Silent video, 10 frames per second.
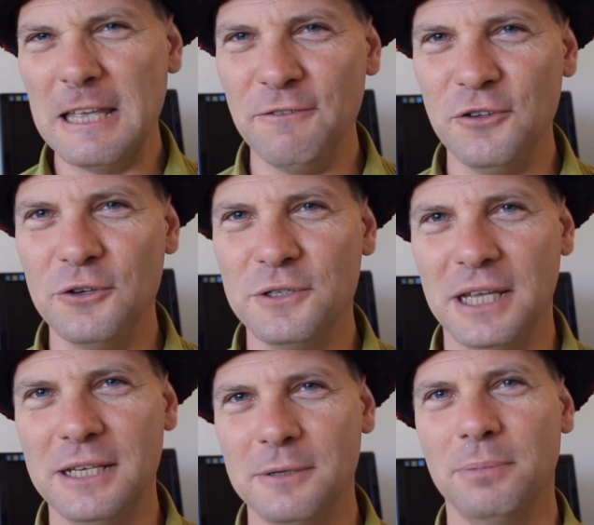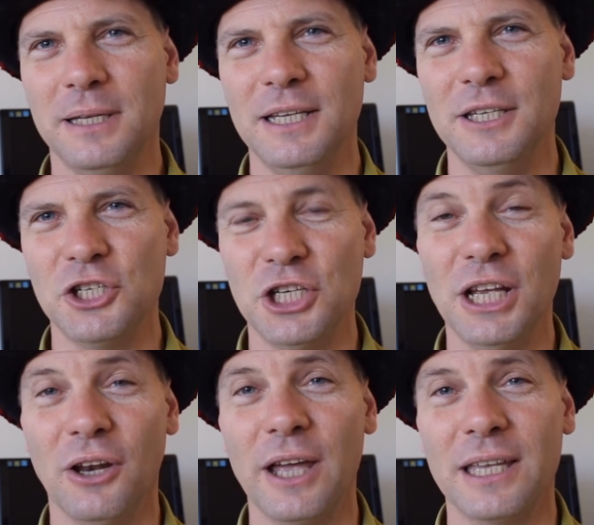if you did, please
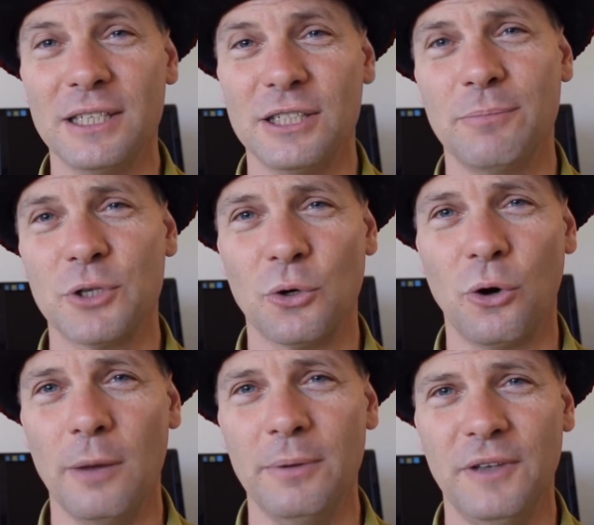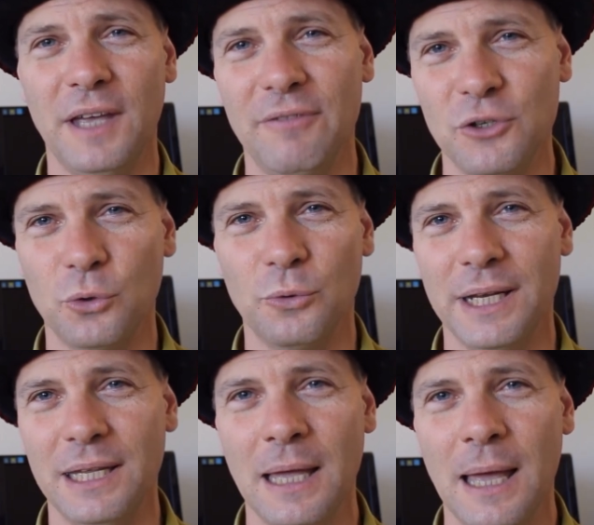share, like and subscribe if you haven't
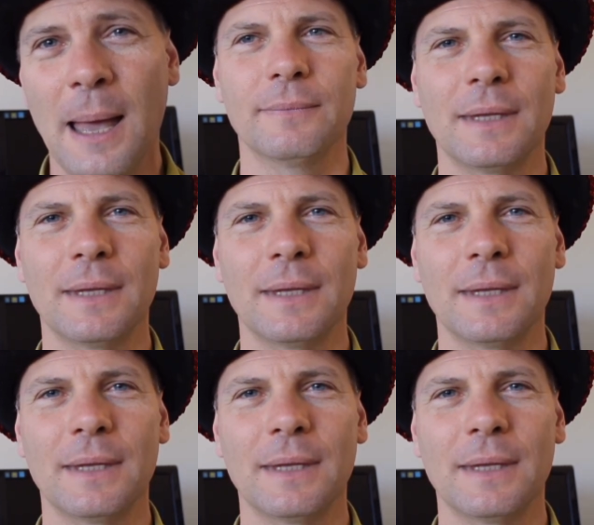already.